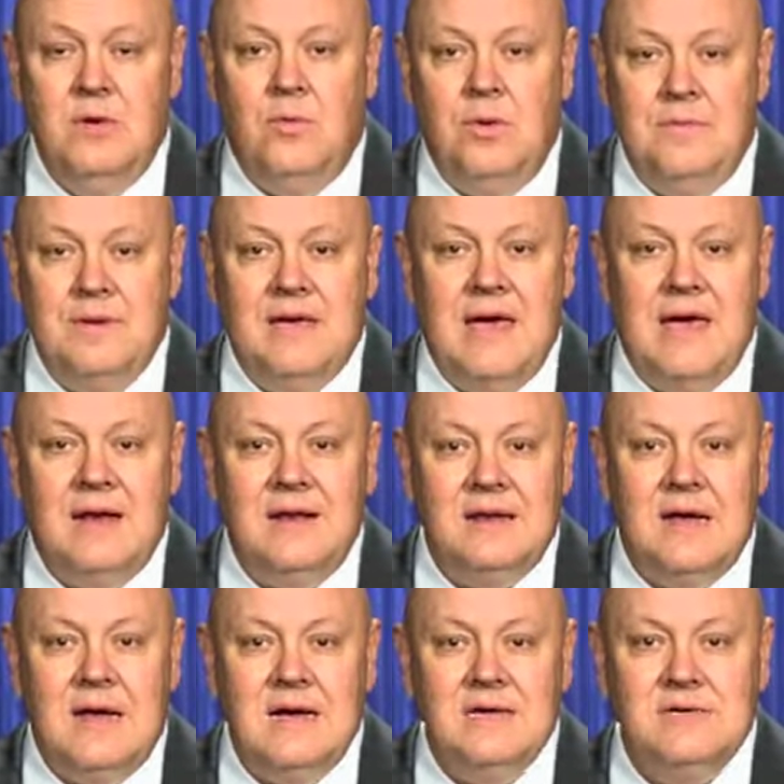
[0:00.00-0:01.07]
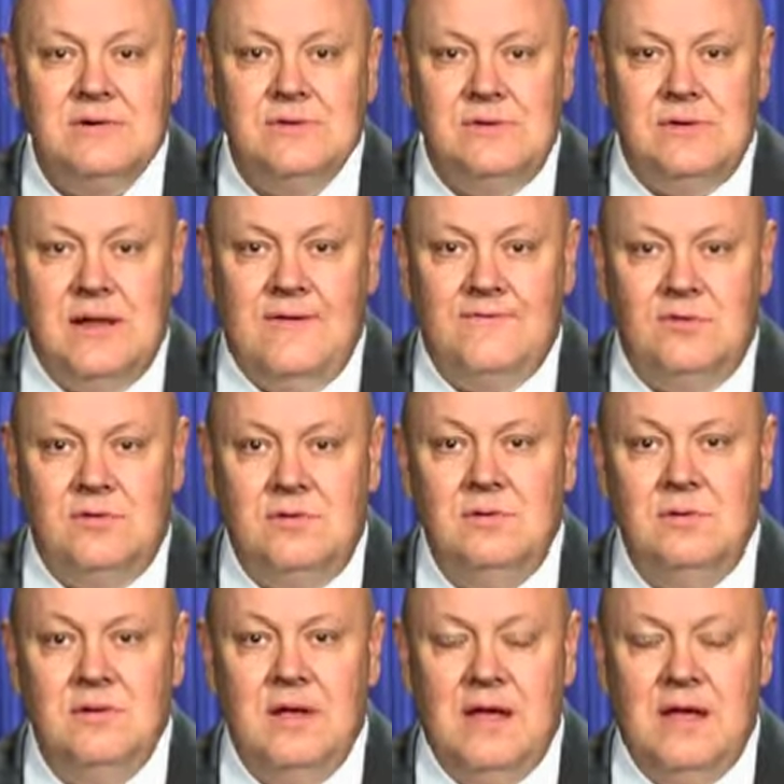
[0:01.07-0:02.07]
We began at the high school level